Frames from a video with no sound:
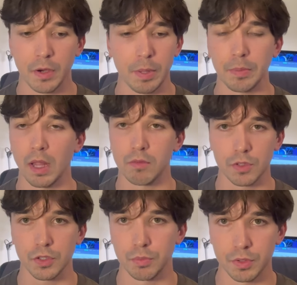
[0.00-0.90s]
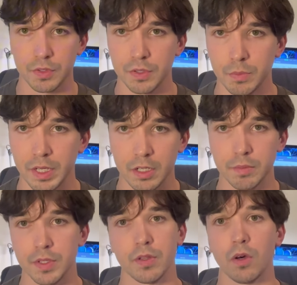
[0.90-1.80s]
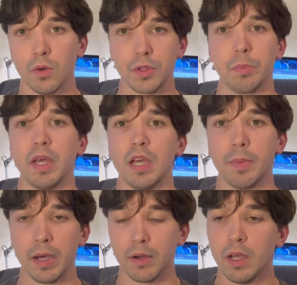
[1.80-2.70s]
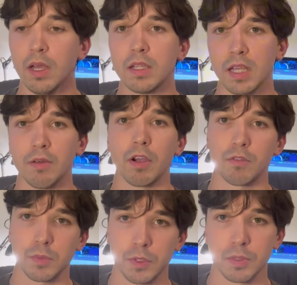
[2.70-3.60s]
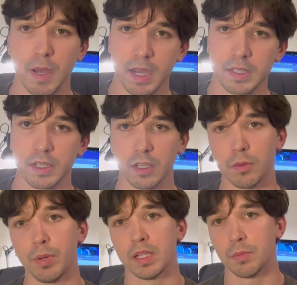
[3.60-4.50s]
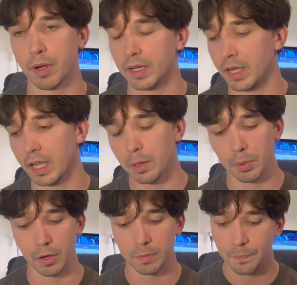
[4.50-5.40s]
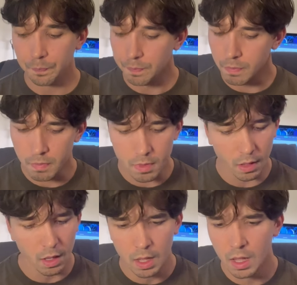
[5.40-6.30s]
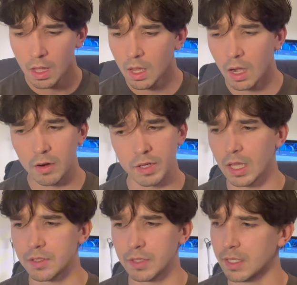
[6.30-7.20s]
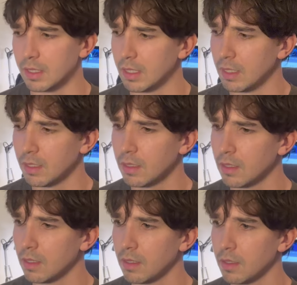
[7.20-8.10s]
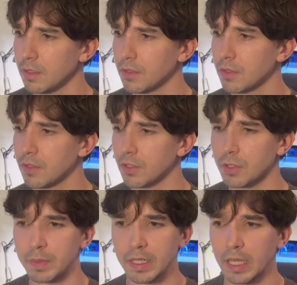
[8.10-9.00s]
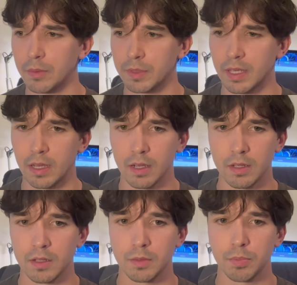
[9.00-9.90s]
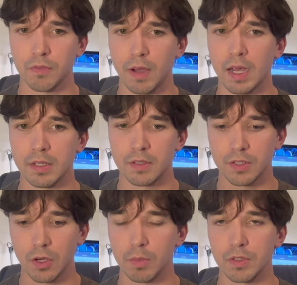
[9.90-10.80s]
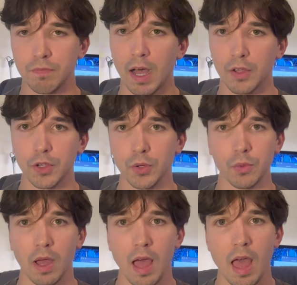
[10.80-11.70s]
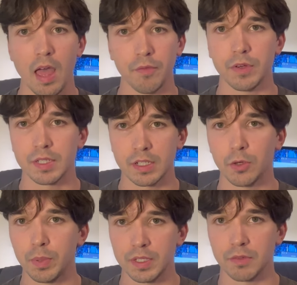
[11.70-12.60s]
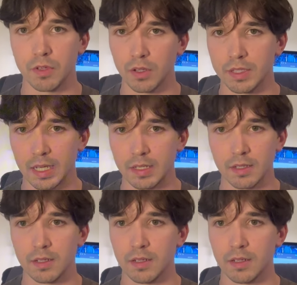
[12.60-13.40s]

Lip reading: people like Russell Brunson when it comes to the whole debate about direct response marketing compared to branding. But I realized recently, just being able to provide so much value, every single piece of content,